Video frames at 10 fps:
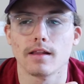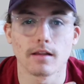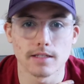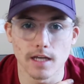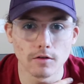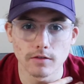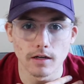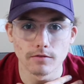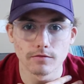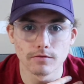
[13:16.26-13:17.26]

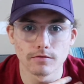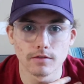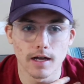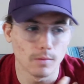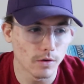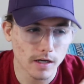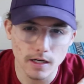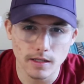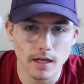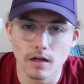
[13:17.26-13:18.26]
self-love. I'm working
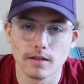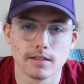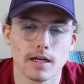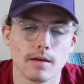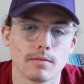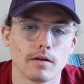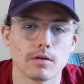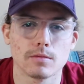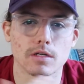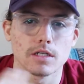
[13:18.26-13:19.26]
on that all the time, you know.
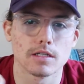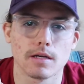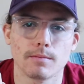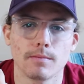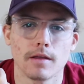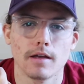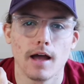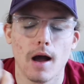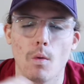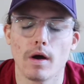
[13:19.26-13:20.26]
As much as I
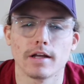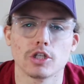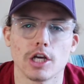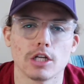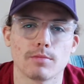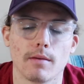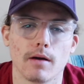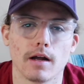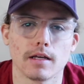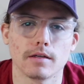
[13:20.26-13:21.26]
want to change my
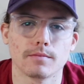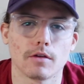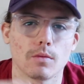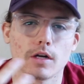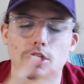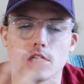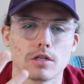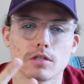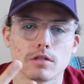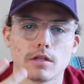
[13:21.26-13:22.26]
body, I want to change
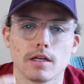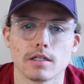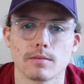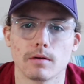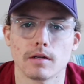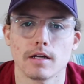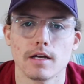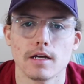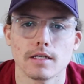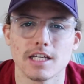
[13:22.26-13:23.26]
certain things about it,
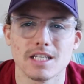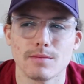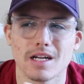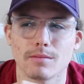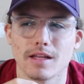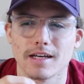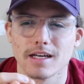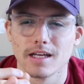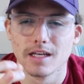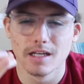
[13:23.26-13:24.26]
doesn't mean I'm like
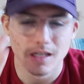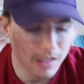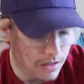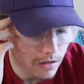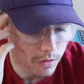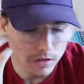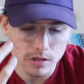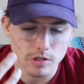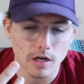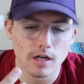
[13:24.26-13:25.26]
so
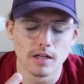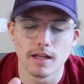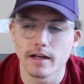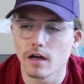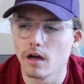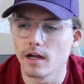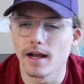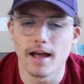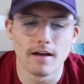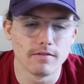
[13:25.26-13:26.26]
struck on like, oh, I gotta
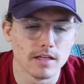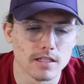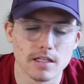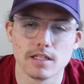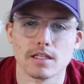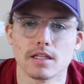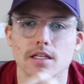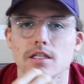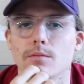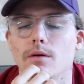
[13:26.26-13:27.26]
have this, and
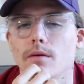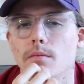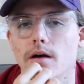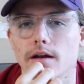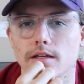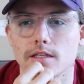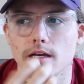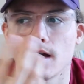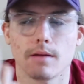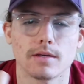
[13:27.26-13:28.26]
this about my body. It's like
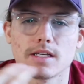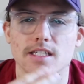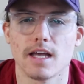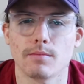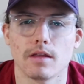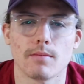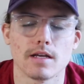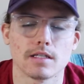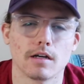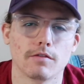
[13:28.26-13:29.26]
I'm accepting
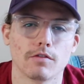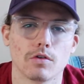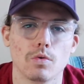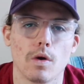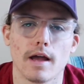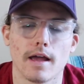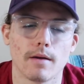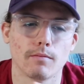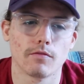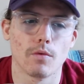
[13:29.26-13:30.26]
myself for who I
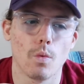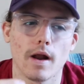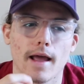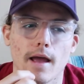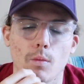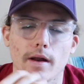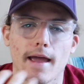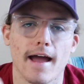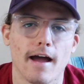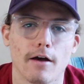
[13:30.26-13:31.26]
am, for what I am, what I
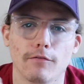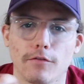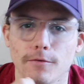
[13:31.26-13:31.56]
have.